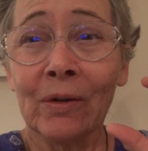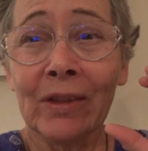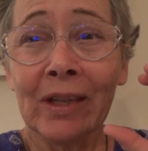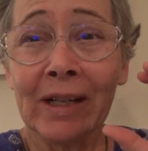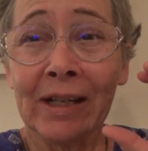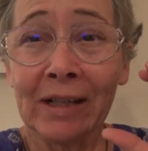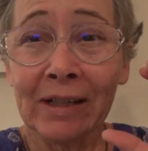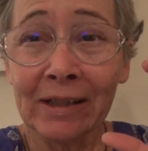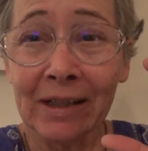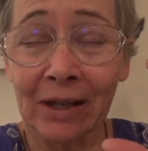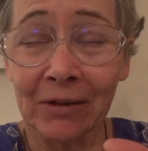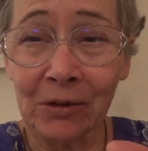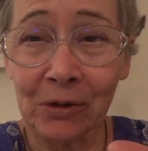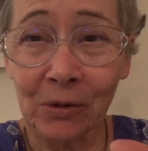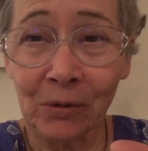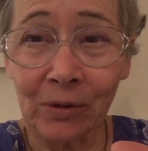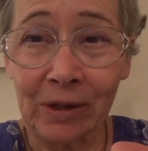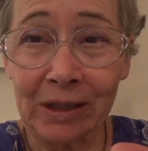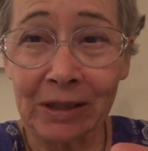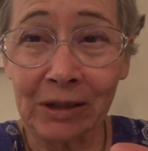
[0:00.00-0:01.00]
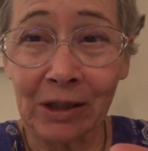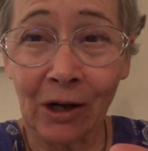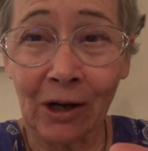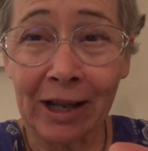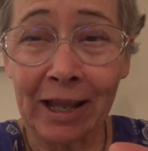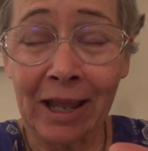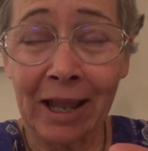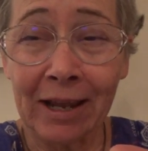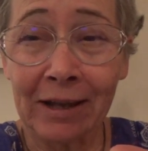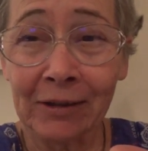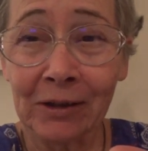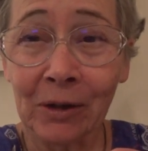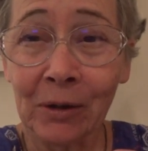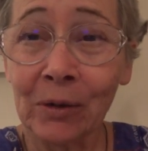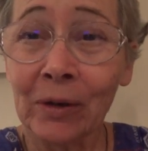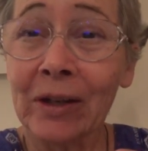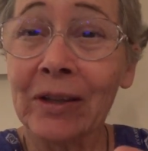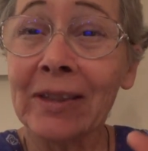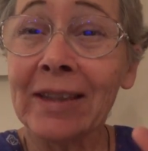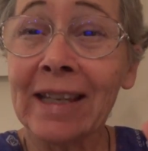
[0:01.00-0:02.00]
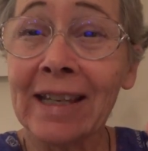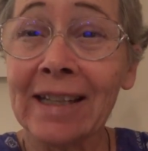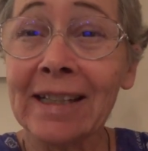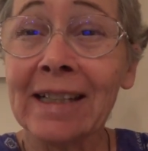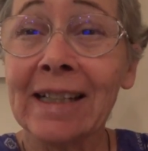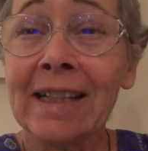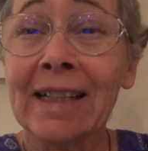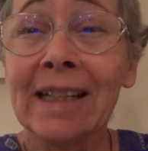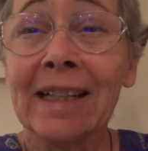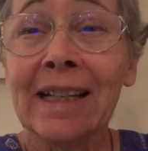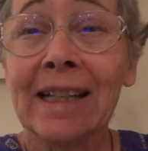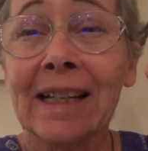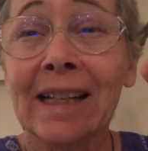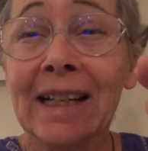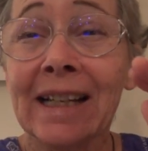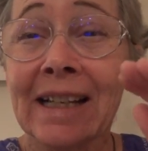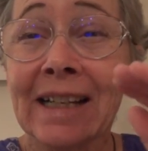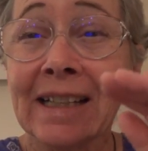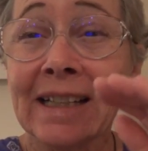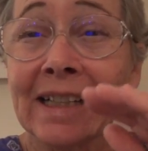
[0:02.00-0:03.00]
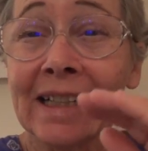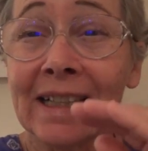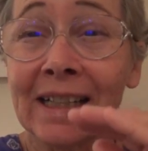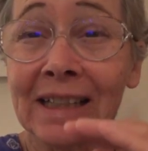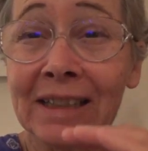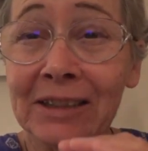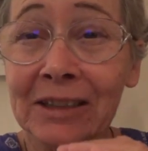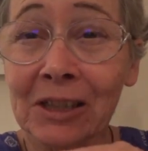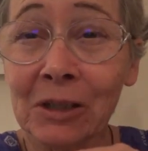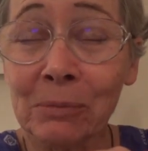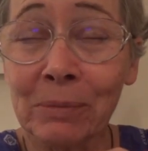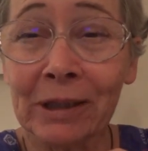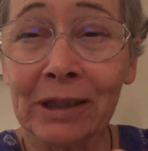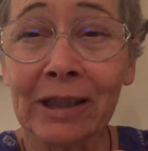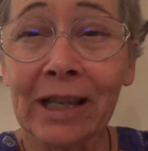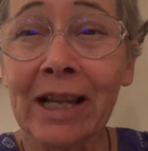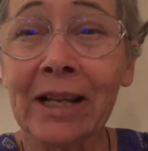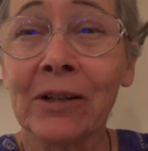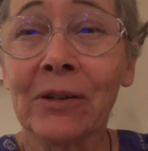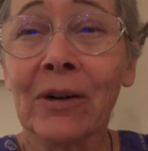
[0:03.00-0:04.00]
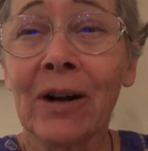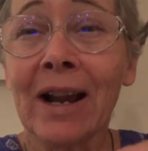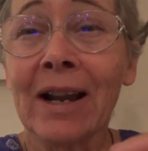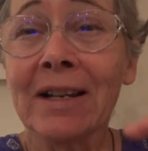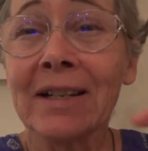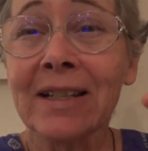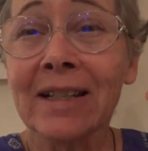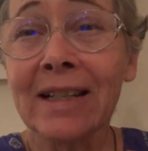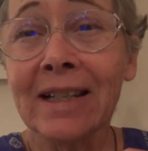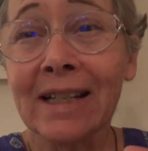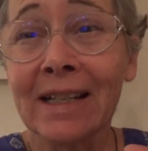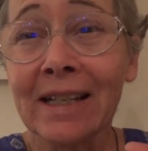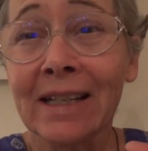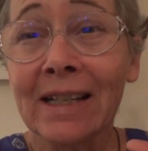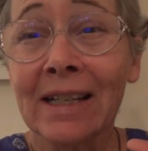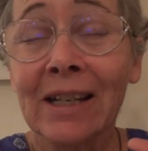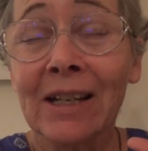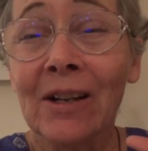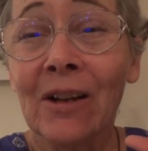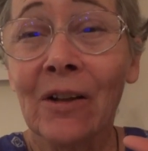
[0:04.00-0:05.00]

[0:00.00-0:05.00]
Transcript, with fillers: then another green halo, and then a little bit later I see